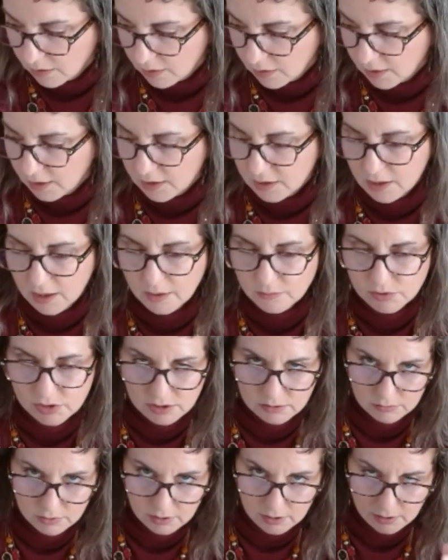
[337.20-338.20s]
It comes to
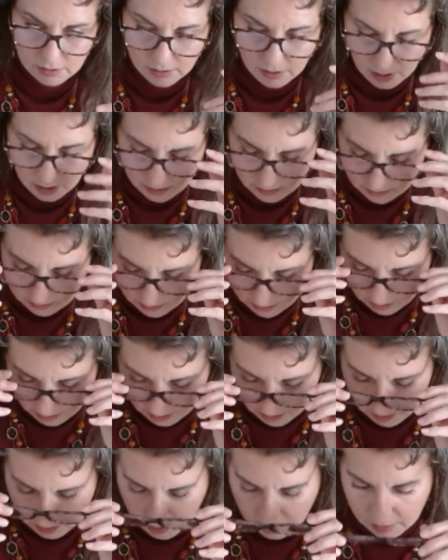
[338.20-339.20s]
mind
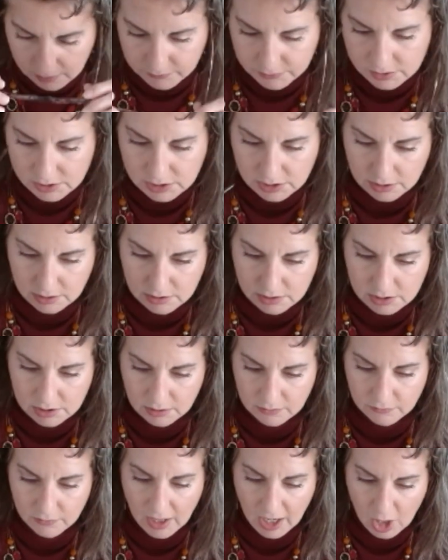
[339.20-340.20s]
not out of a sense
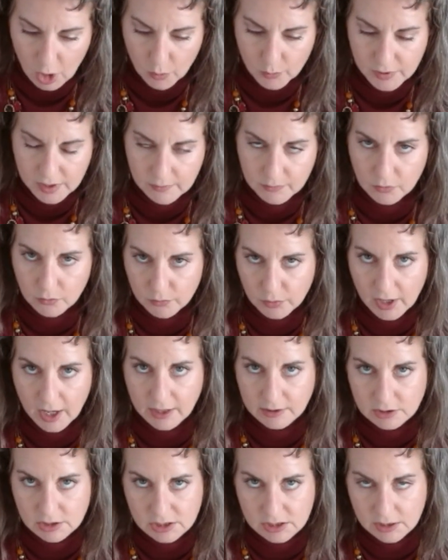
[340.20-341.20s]
of how people
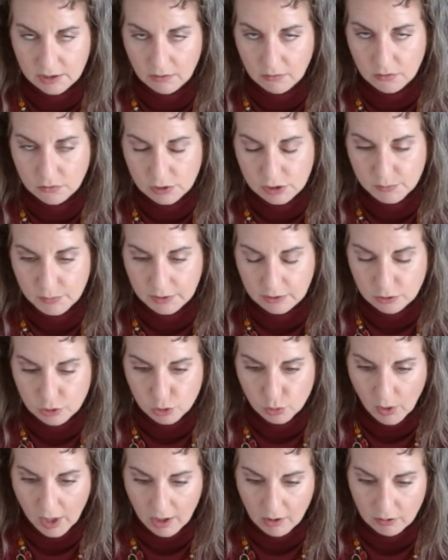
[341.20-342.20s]
practice their own
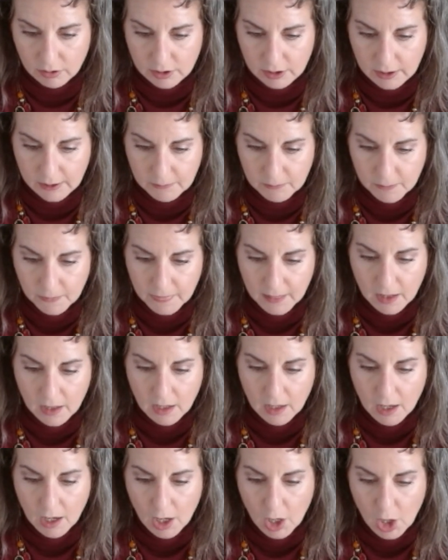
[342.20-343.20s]
spirituality,
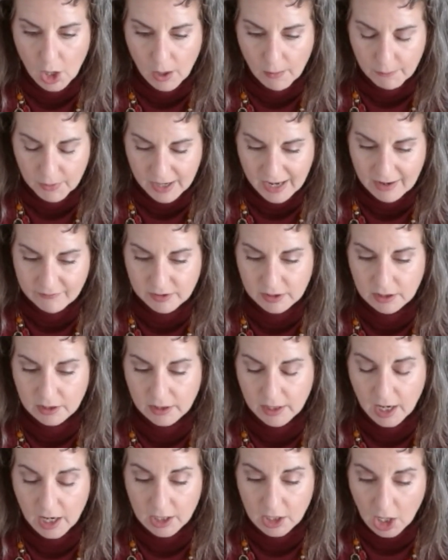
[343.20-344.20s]
but having
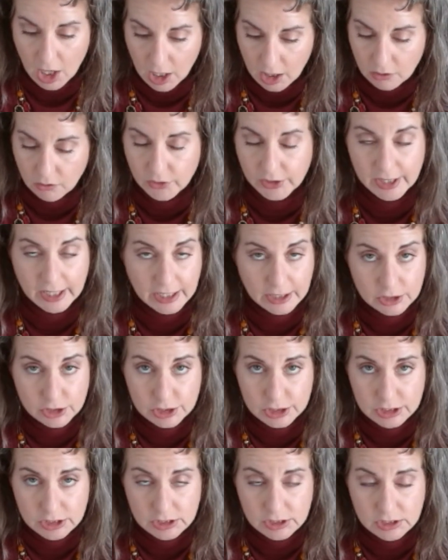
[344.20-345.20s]
a
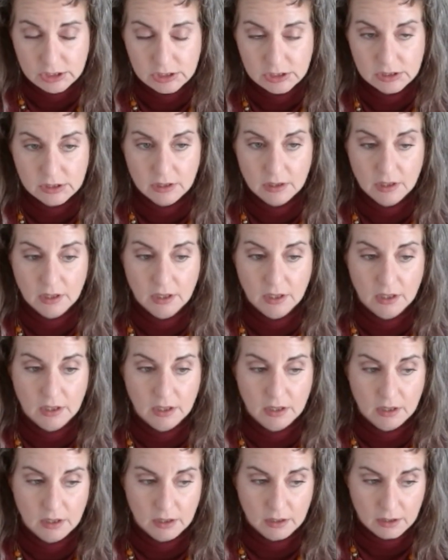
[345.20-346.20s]
congregation,
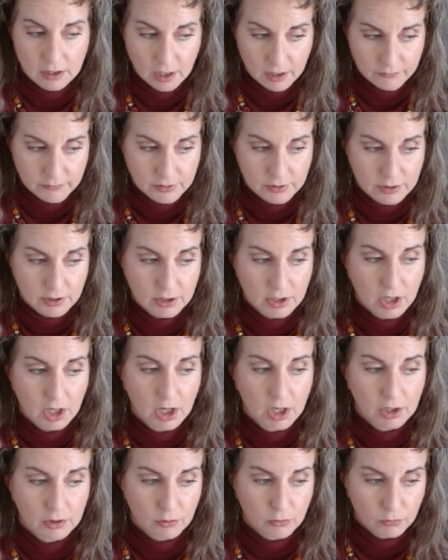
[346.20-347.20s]
a coven,
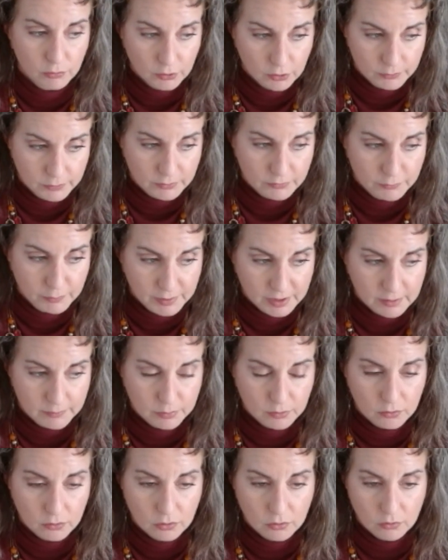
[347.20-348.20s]
a group of
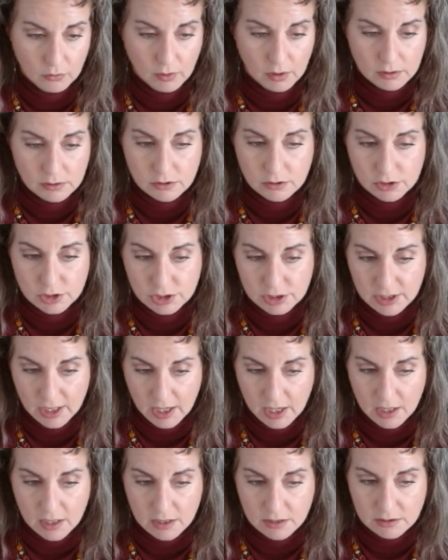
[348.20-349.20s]
people who
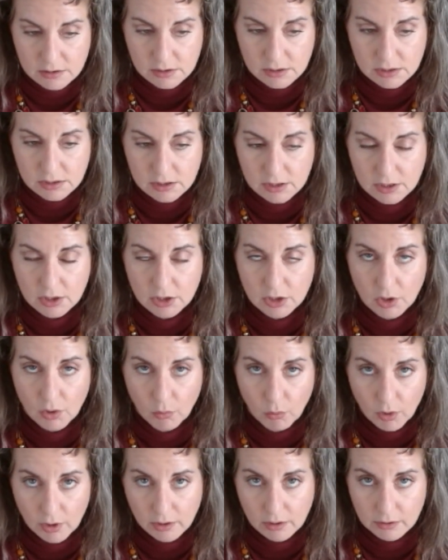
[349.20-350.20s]
understand
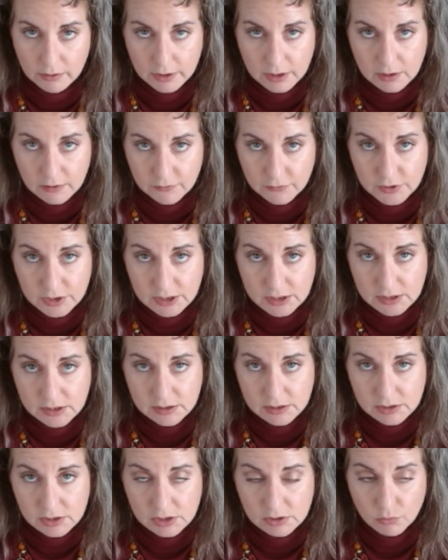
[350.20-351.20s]
what your gift
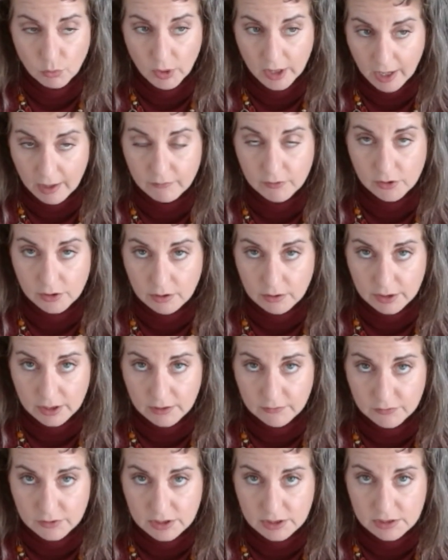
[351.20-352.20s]
is, whatever your
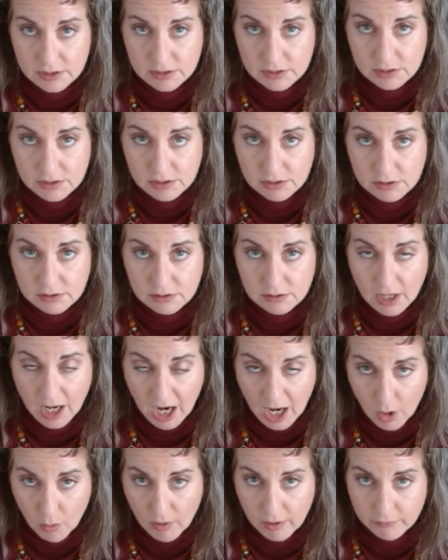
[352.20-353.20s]
gift is,
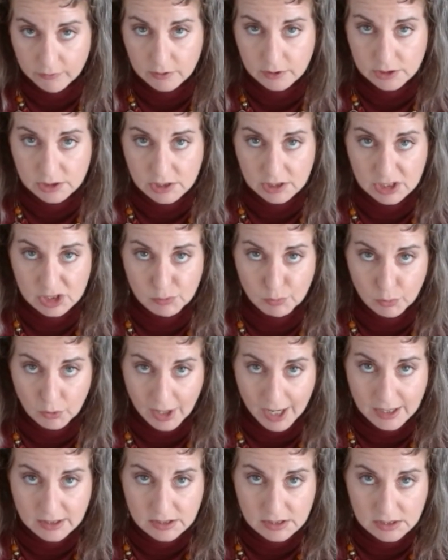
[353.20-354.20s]
however it's
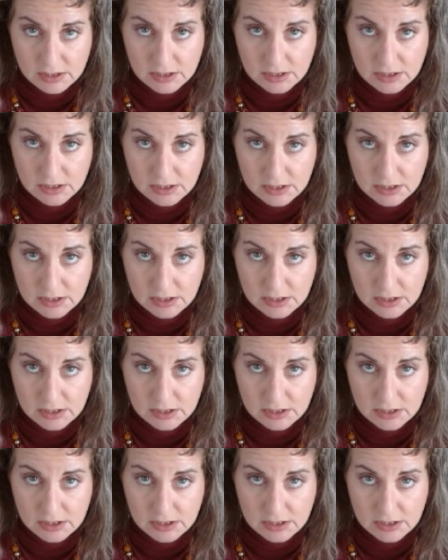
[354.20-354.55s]
expressed.